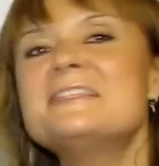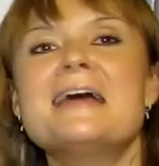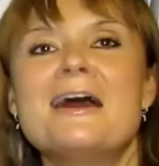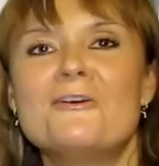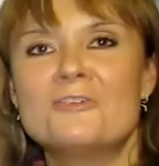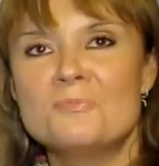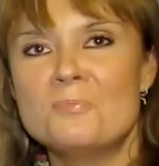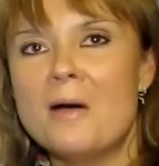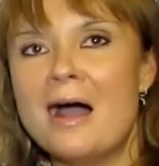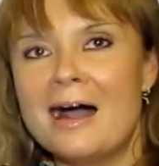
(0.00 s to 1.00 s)
is our
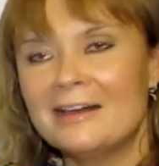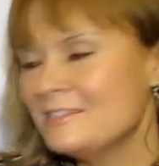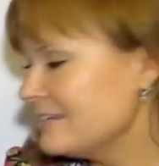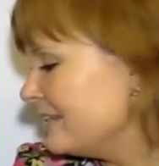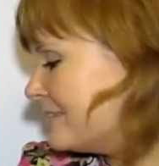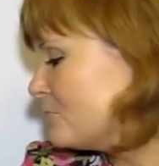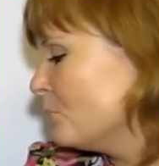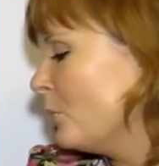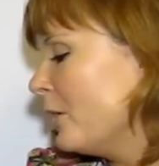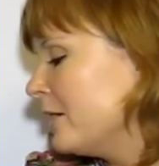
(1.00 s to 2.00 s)
pot. It's
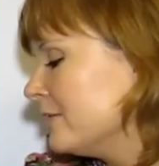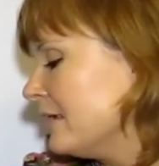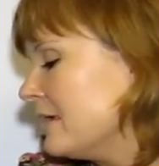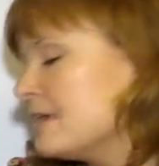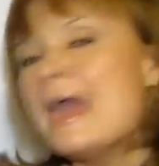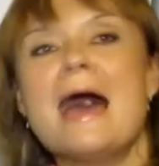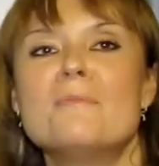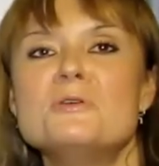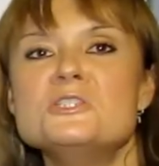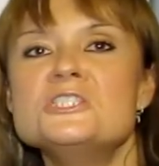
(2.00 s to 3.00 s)
boiling
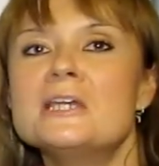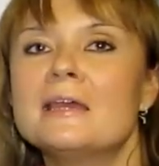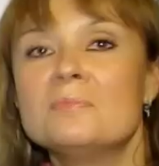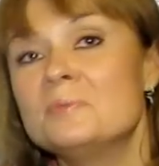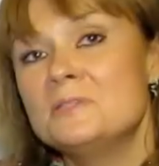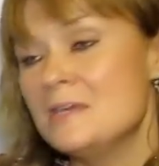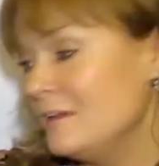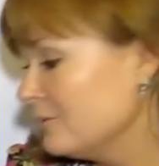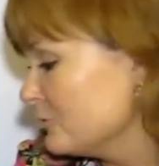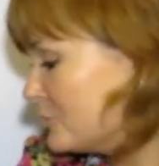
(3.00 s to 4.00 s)
cabbage and
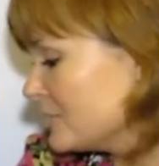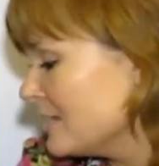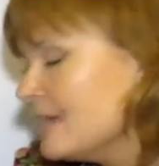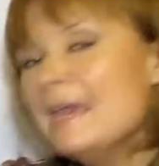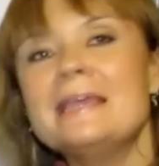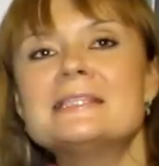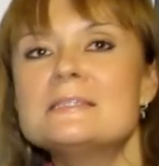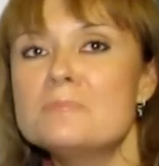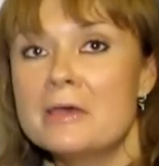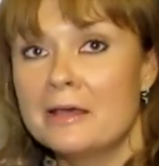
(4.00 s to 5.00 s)
potatoes. It
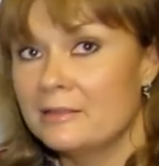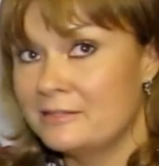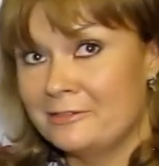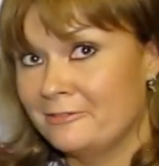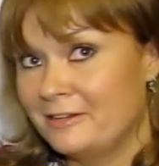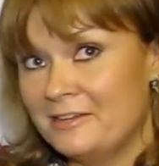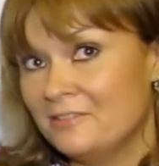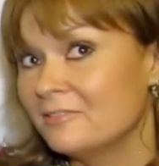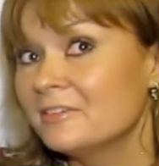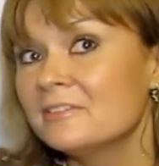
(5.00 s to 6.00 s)
smells already
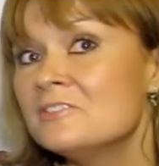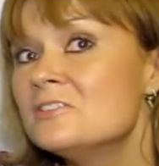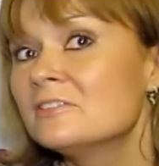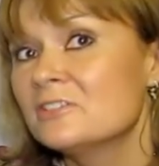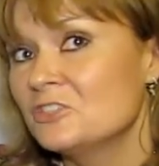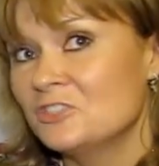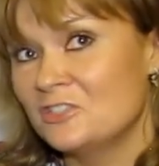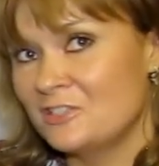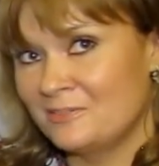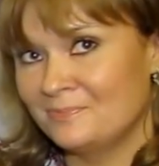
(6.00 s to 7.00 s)
really
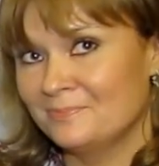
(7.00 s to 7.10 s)
delicious.